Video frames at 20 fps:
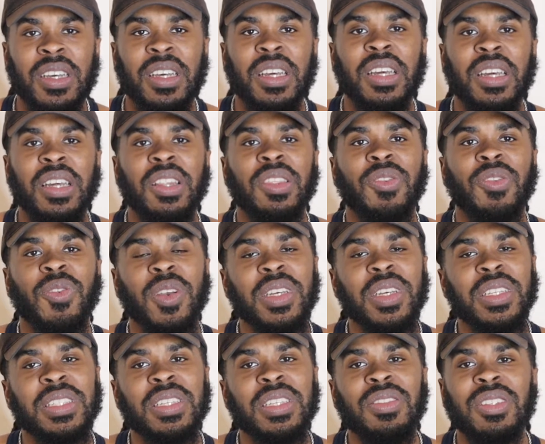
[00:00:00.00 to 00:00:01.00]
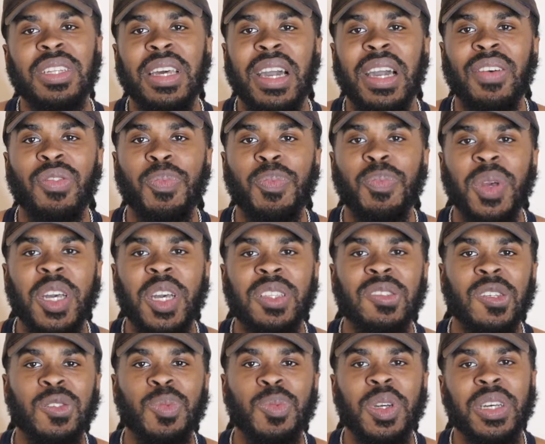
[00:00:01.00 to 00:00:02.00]
The reason you should have a mentor is
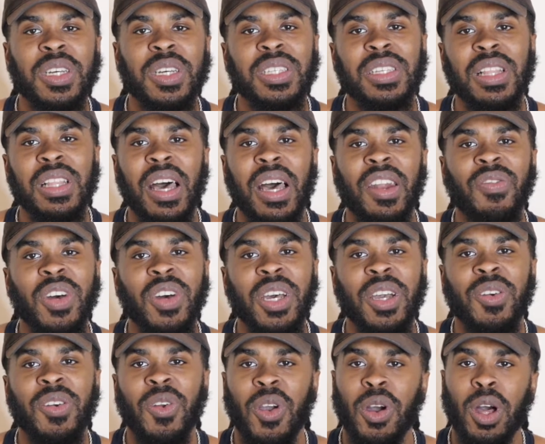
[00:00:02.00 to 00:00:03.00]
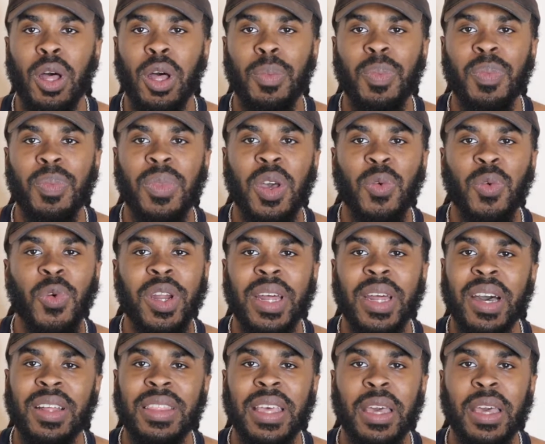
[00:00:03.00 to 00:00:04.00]
because a lot of us grow up
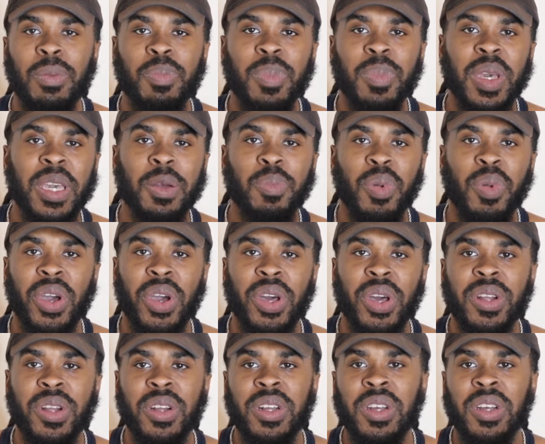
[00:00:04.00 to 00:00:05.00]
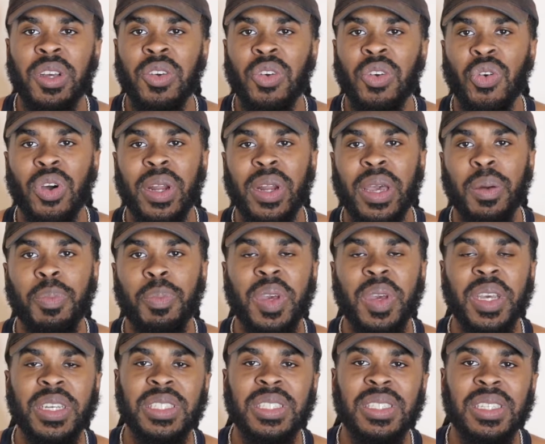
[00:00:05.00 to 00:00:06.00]
without that big brother or that
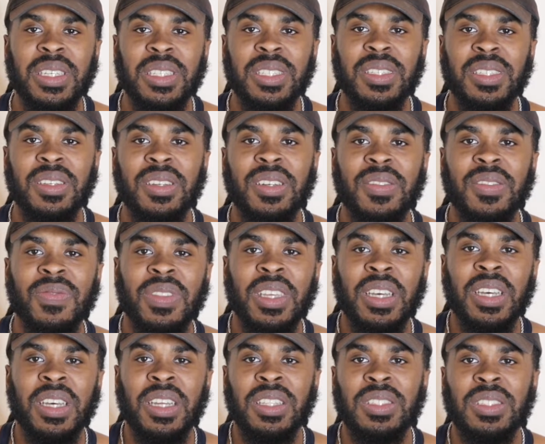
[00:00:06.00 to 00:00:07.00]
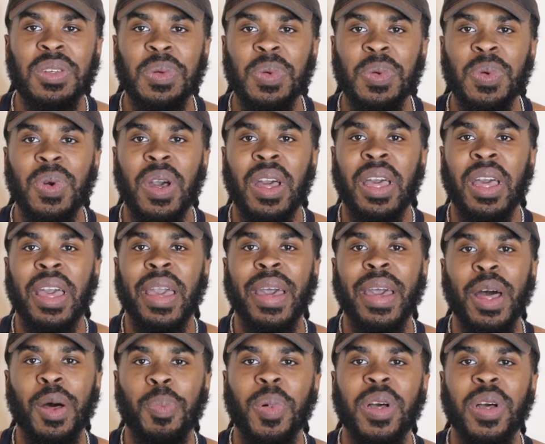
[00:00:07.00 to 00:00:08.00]
big sister to
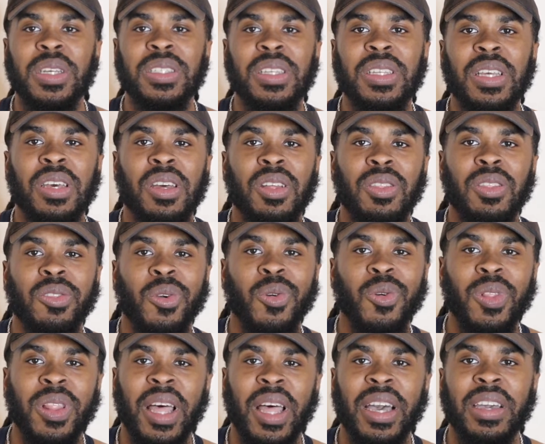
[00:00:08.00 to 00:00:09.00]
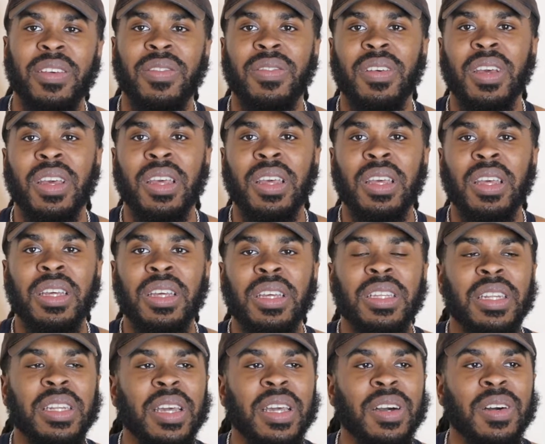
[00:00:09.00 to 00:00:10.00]
help us through life.
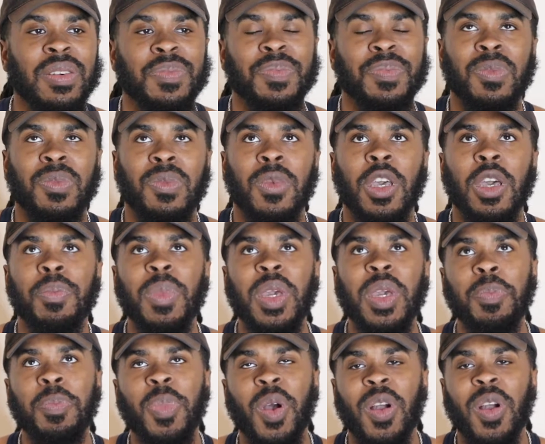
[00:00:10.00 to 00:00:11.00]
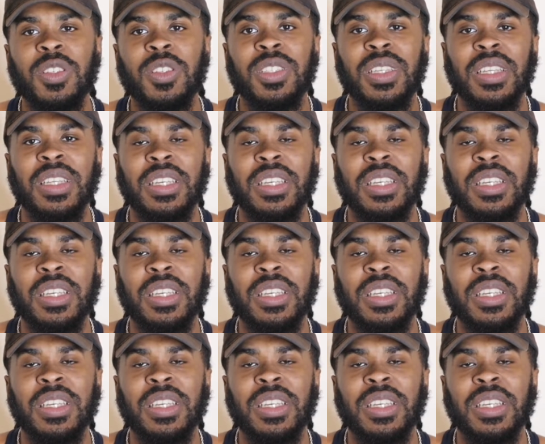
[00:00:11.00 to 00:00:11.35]
Now, me personally,